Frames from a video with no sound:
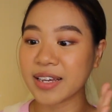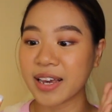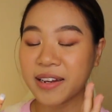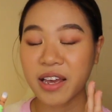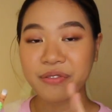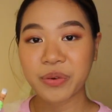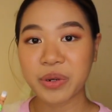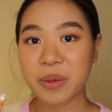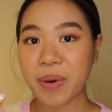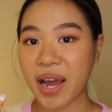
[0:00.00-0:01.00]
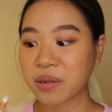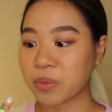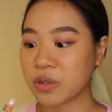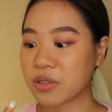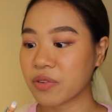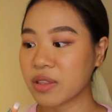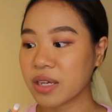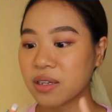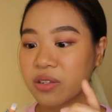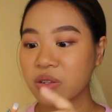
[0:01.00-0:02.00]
Again, I've already packed most of the things.